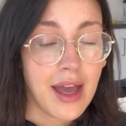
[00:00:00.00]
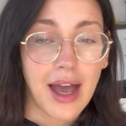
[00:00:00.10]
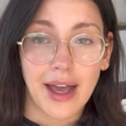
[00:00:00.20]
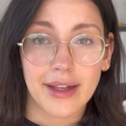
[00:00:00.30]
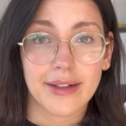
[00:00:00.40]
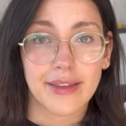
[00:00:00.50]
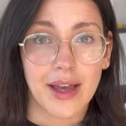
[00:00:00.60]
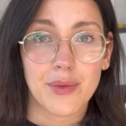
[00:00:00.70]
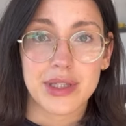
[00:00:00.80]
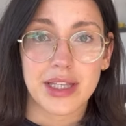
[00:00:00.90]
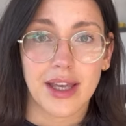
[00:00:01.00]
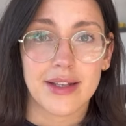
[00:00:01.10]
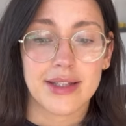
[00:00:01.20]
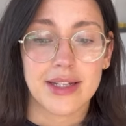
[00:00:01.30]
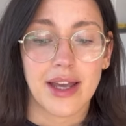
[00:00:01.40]
And that was the case
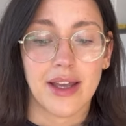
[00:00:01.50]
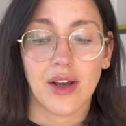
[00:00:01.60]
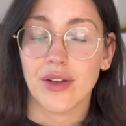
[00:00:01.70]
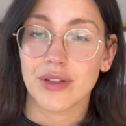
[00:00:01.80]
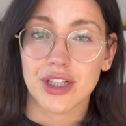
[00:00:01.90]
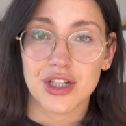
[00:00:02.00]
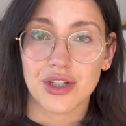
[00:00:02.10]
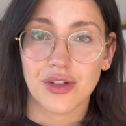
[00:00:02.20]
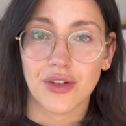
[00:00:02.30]
today. I really shouldn't